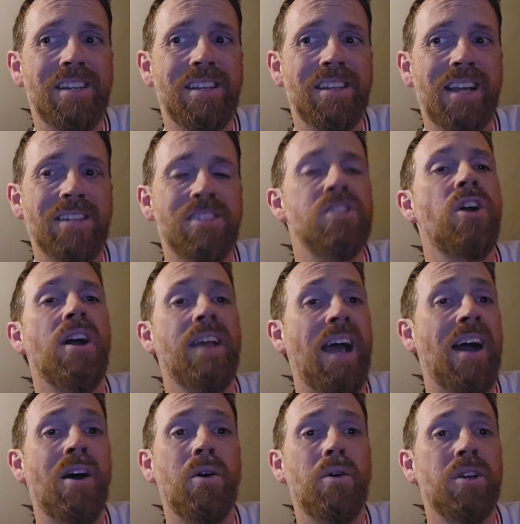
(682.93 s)
That's not
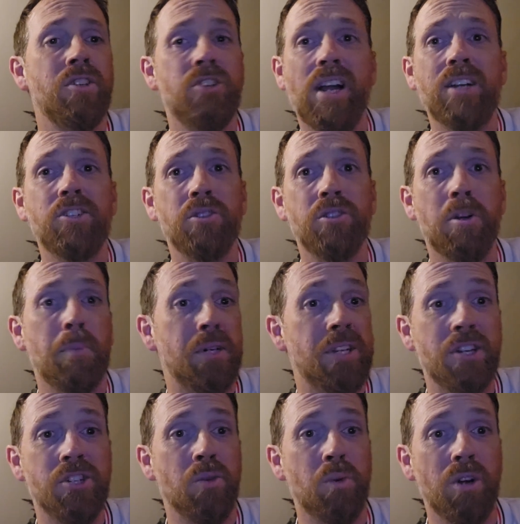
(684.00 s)
how contractual
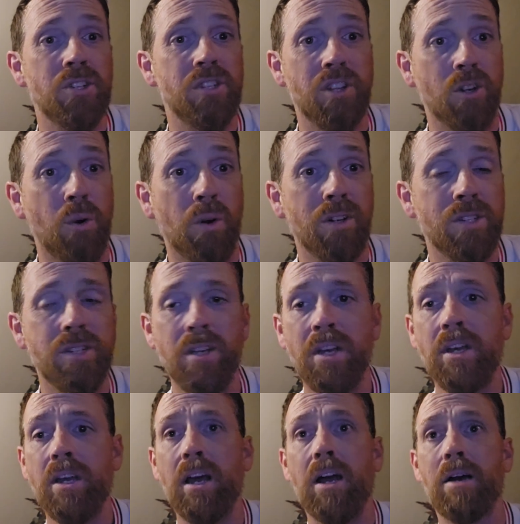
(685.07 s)
interpretation works in the courts.
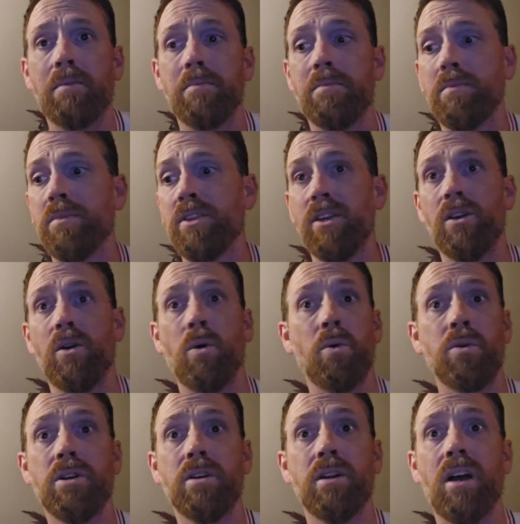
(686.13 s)
The
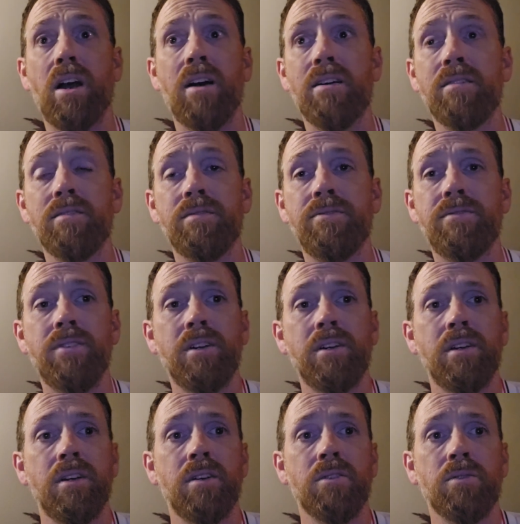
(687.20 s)
owner of
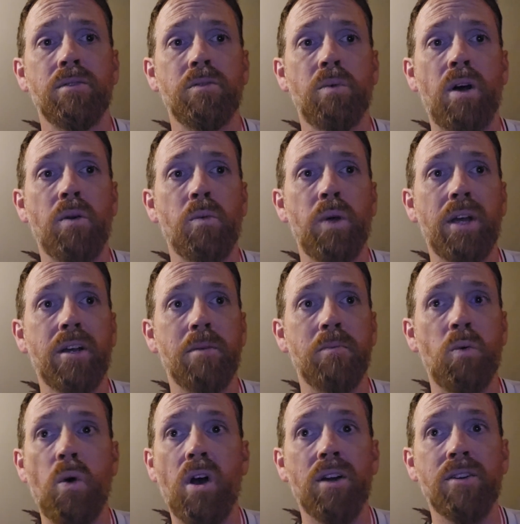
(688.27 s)
Wycombe
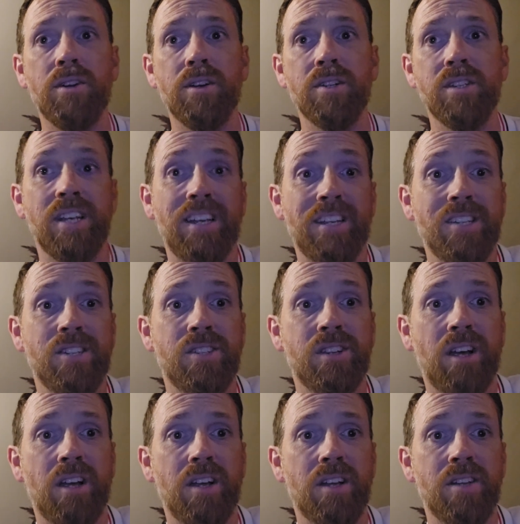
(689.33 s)
Wanderers is
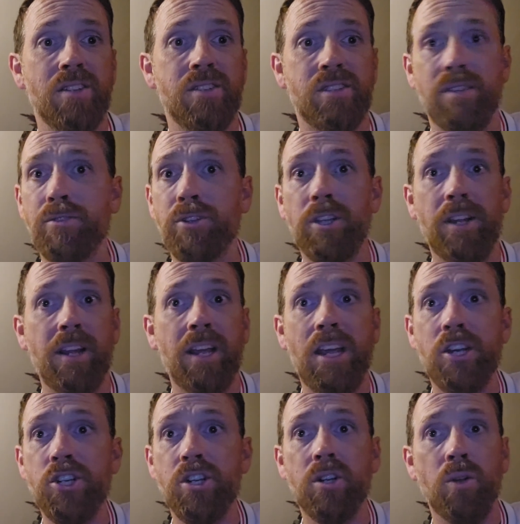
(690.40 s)
a civil
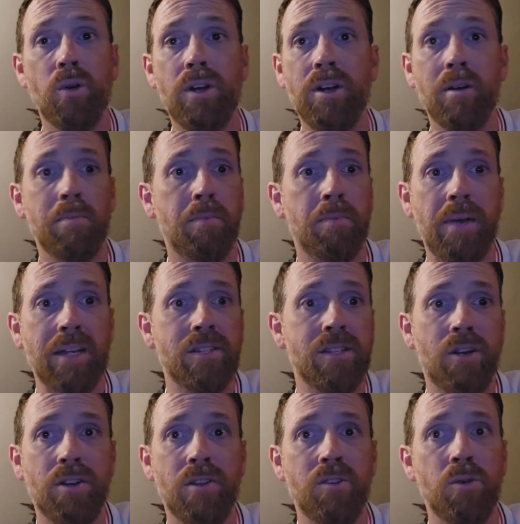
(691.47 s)
litigation lawyer based
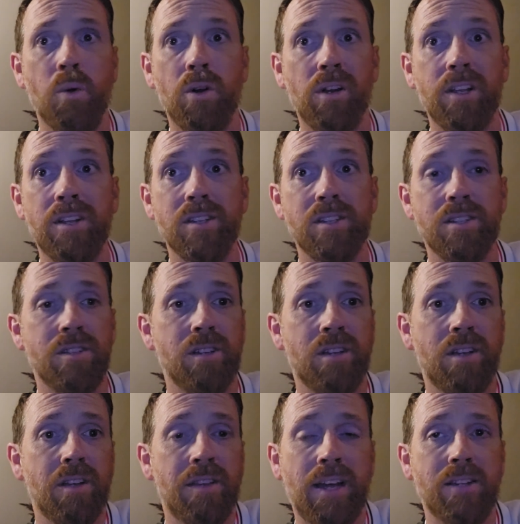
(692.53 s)
out of New Orleans.
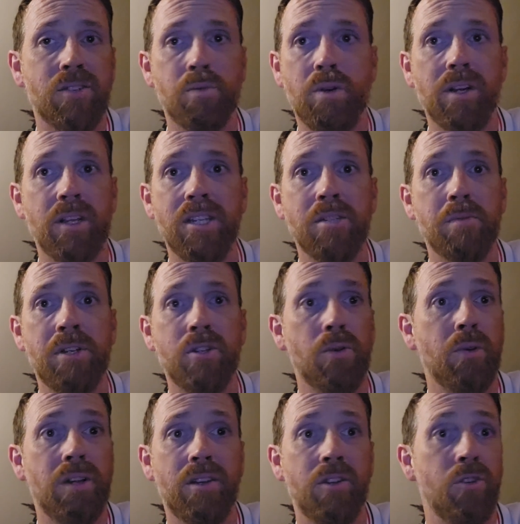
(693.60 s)
That's what he's been
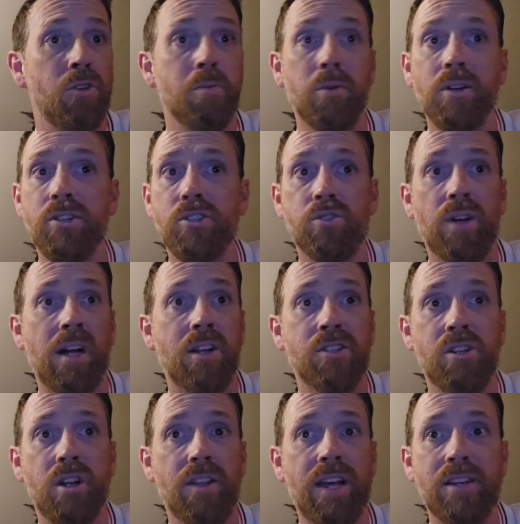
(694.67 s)
doing, numerous trials
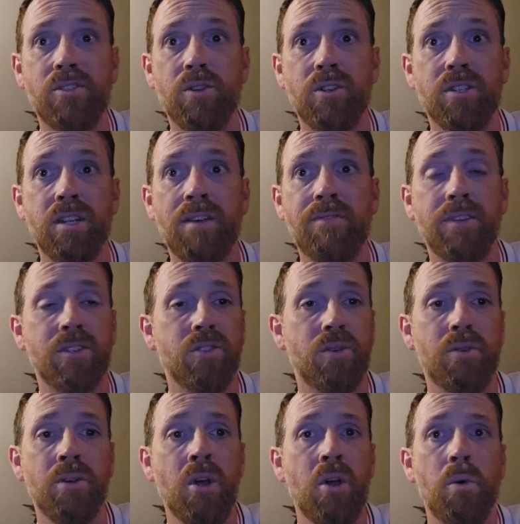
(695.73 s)
and all that sort of stuff. And
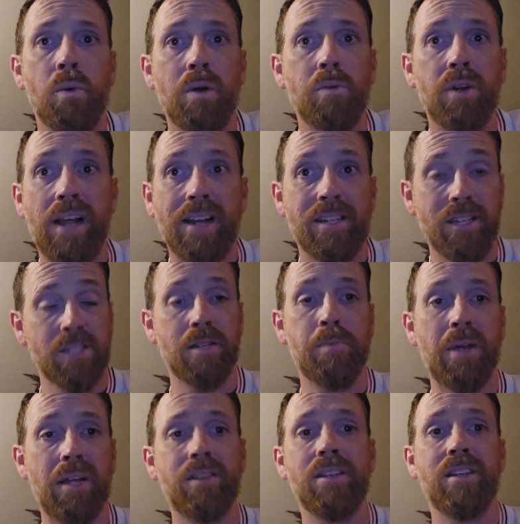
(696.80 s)
so one would
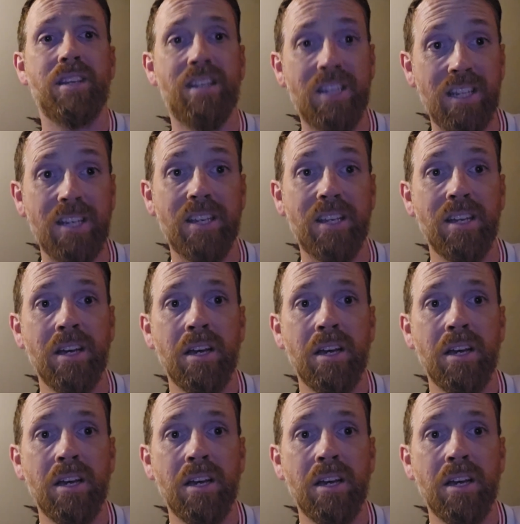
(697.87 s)
anticipate that he